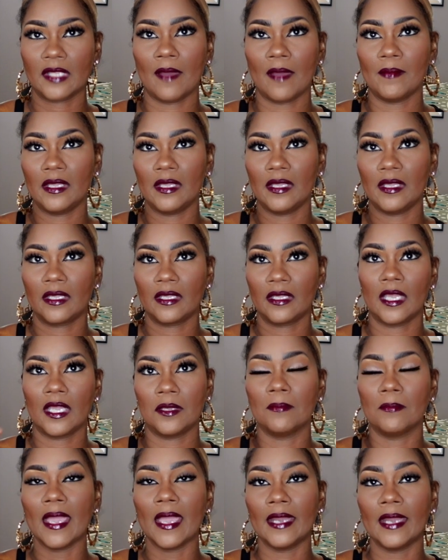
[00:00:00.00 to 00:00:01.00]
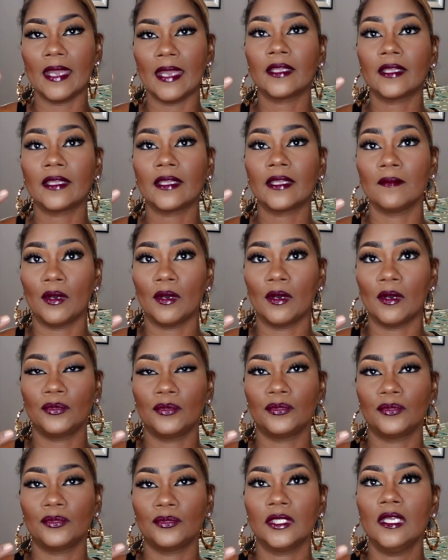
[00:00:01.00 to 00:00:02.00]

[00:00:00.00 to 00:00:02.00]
I make a mannequin mold